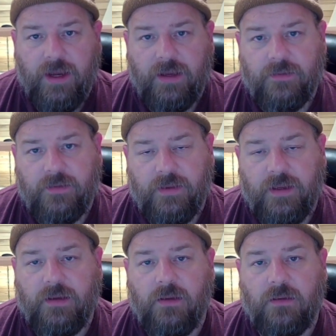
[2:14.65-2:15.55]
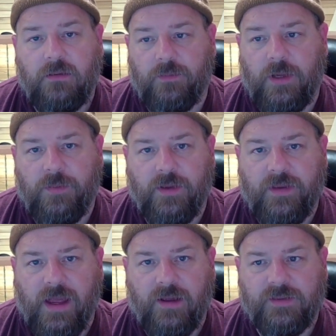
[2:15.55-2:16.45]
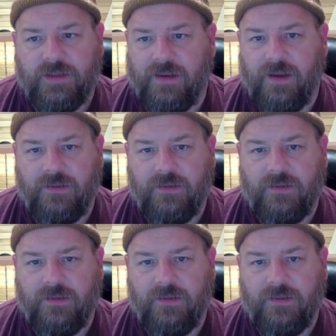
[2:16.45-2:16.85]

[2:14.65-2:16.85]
and then people on the outside.